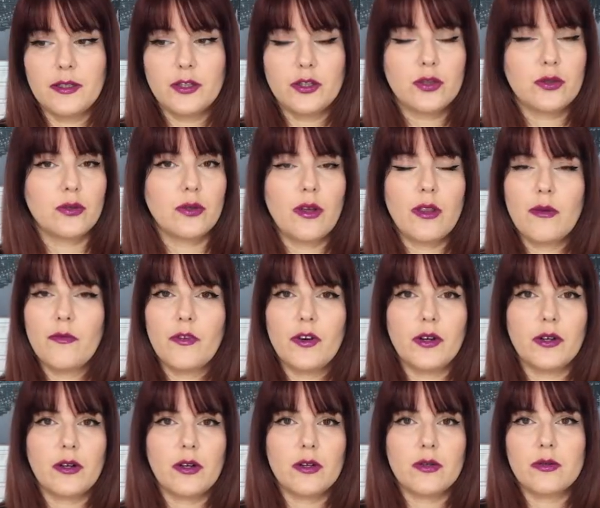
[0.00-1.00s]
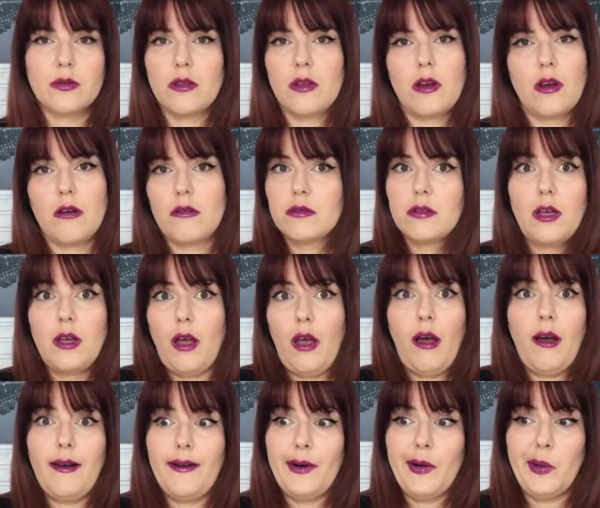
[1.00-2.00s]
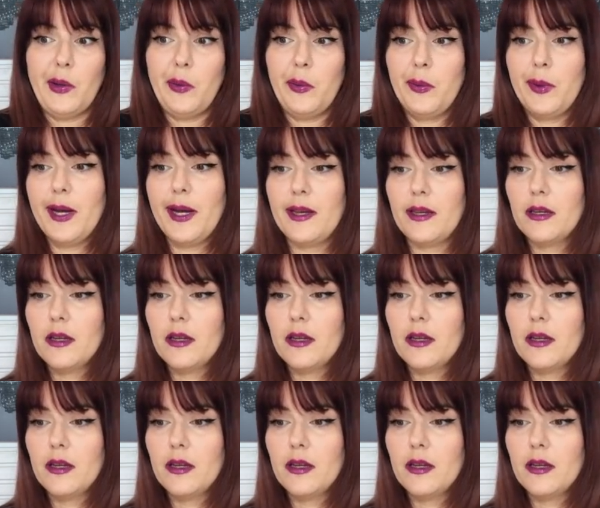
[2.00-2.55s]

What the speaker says: just draw them very close to the nose. I don't know why.